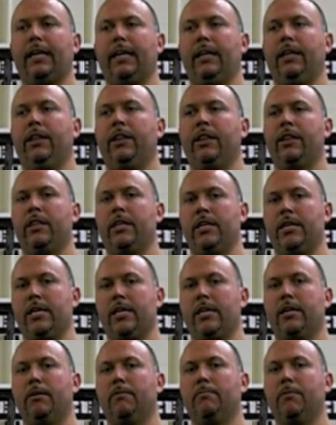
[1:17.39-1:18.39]
in
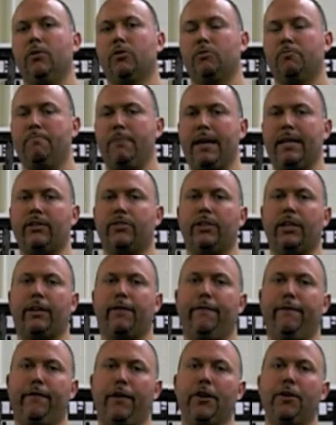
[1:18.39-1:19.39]
the most
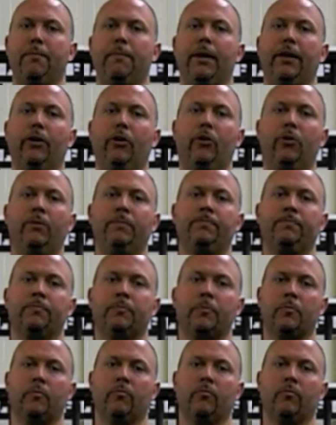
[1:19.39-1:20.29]
basic, fundamental